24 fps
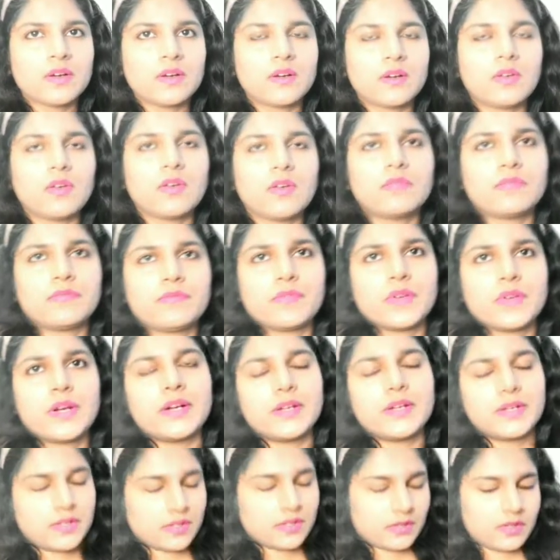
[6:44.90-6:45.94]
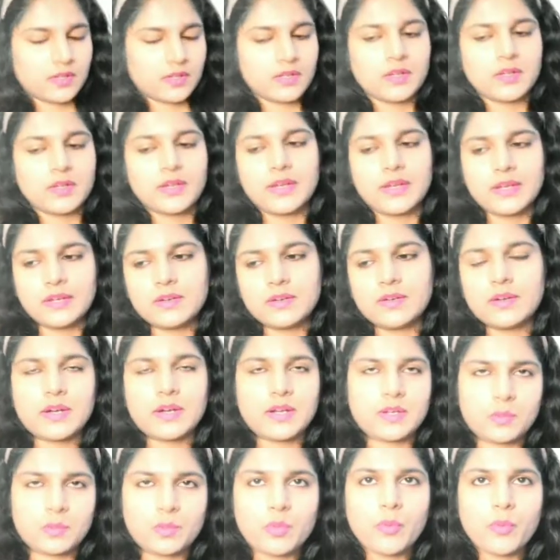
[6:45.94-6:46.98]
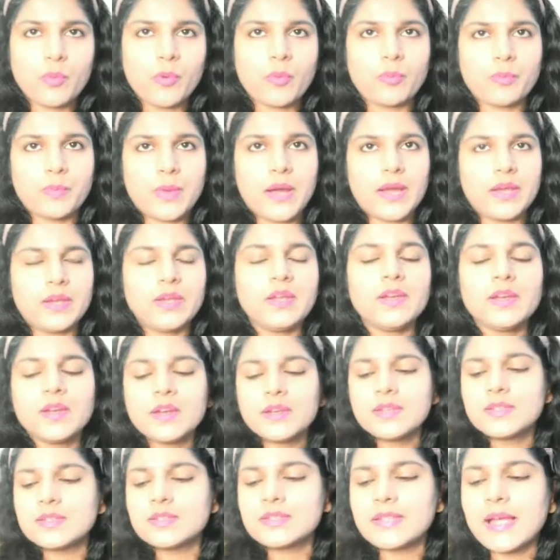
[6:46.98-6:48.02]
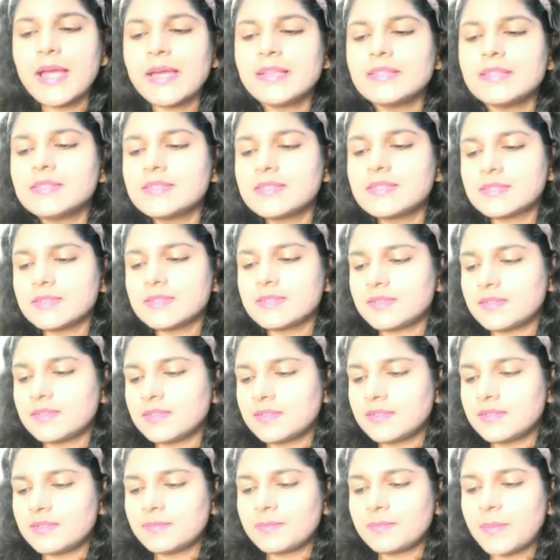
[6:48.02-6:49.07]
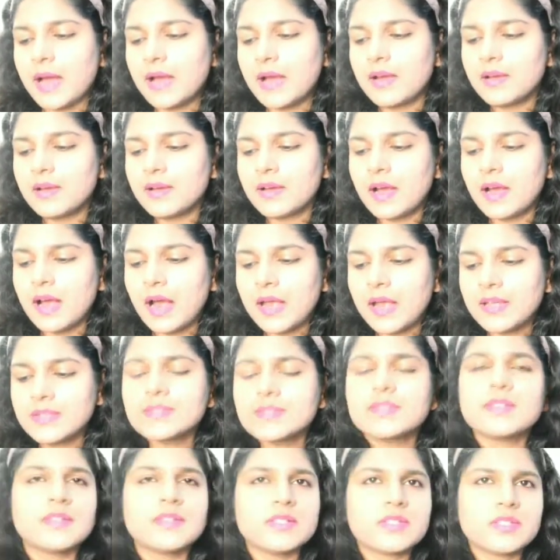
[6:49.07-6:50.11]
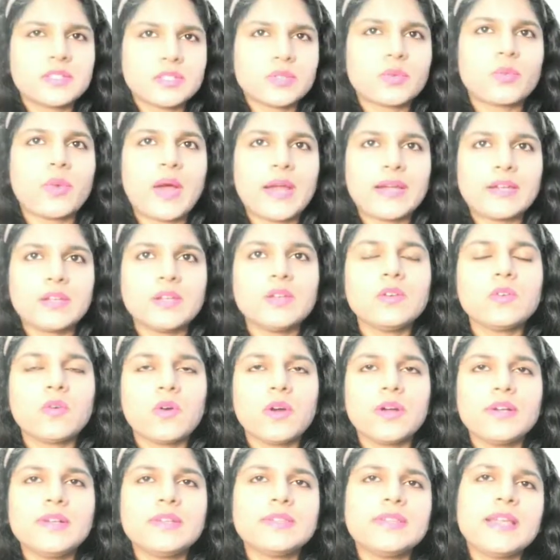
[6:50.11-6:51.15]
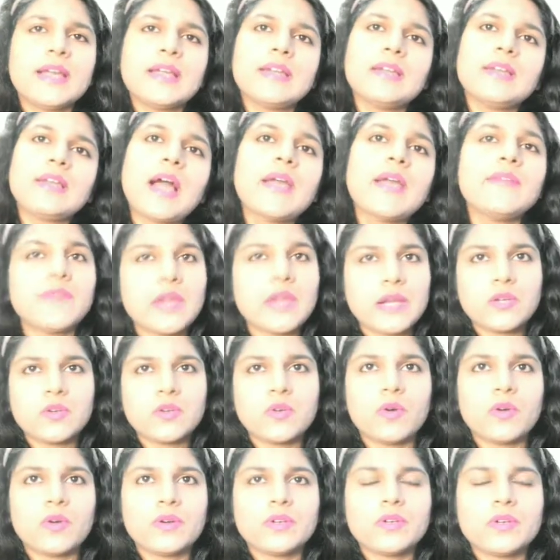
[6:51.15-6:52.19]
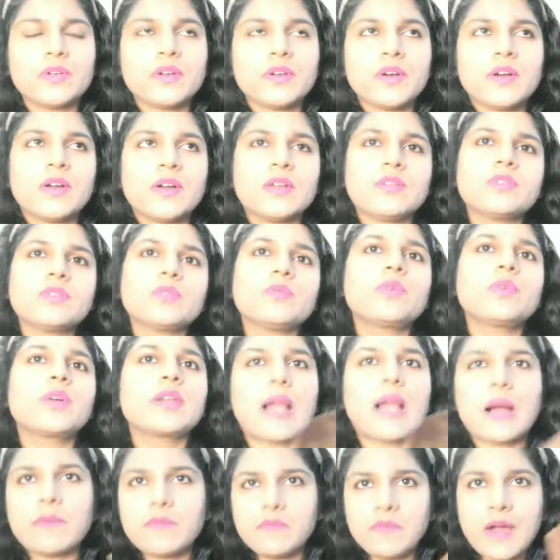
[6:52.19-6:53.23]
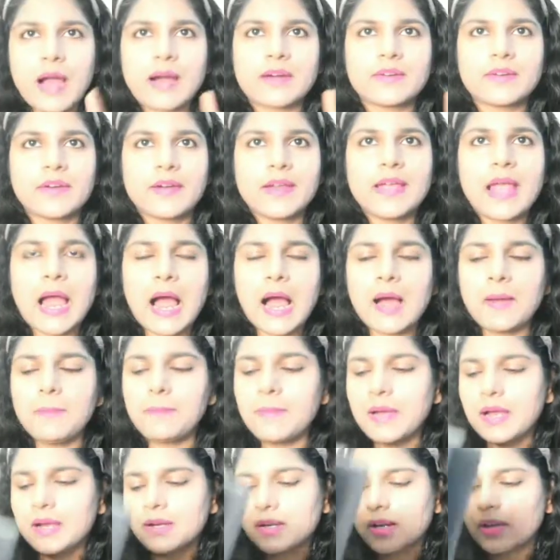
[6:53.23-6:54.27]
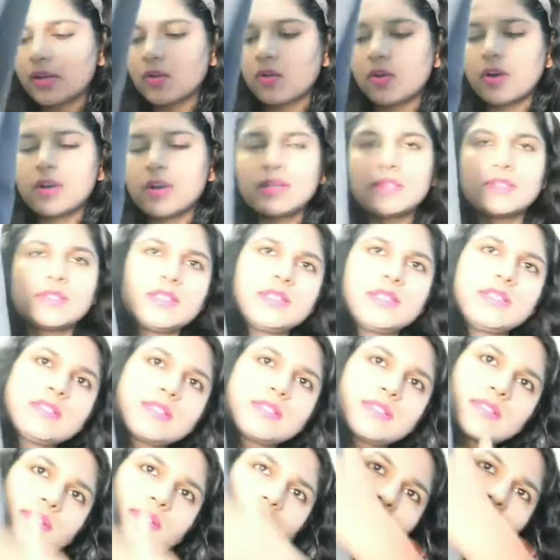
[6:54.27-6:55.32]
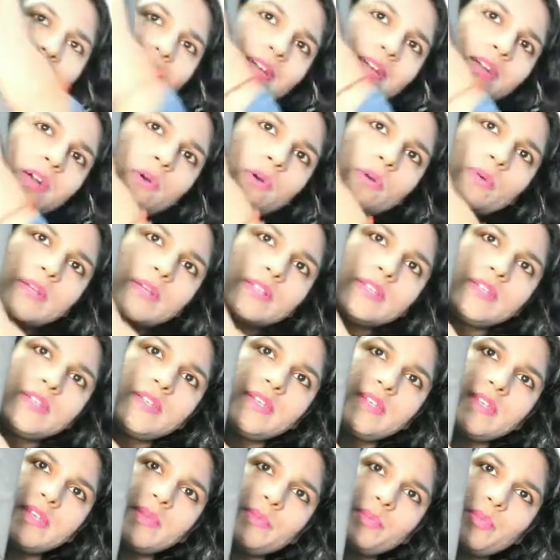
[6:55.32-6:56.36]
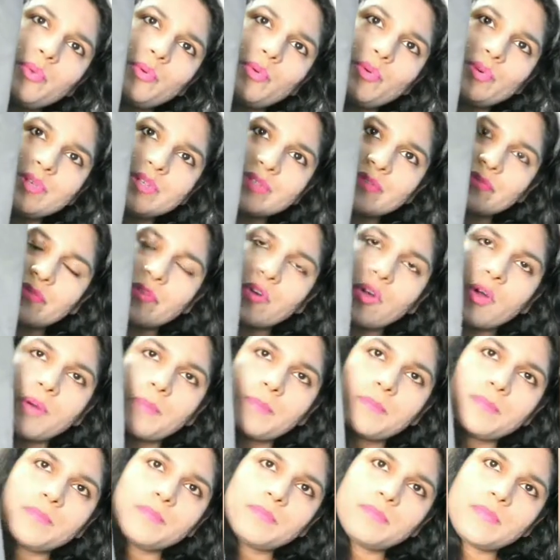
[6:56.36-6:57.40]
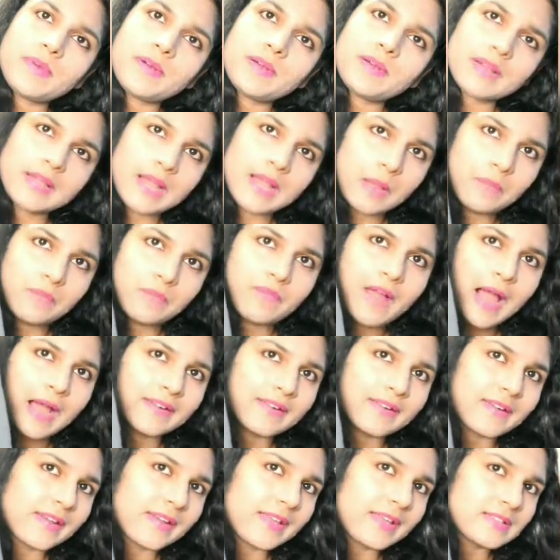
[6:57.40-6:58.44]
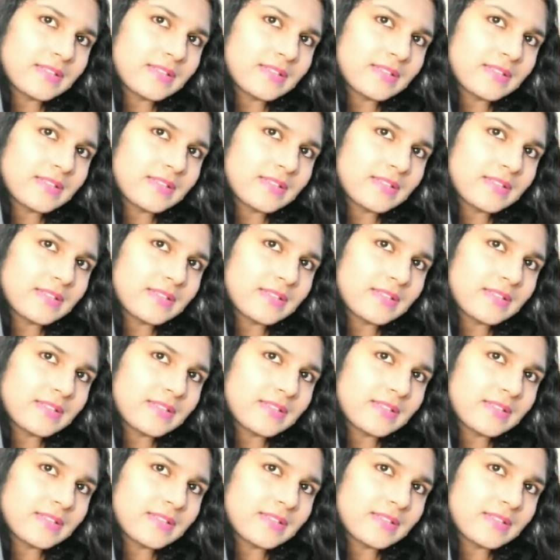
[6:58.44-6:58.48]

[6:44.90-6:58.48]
of it here in Mumbai. Hence, um, I searched quite a lot. Then I went on to Club Factory app and I got these over the knee boots from Club Factory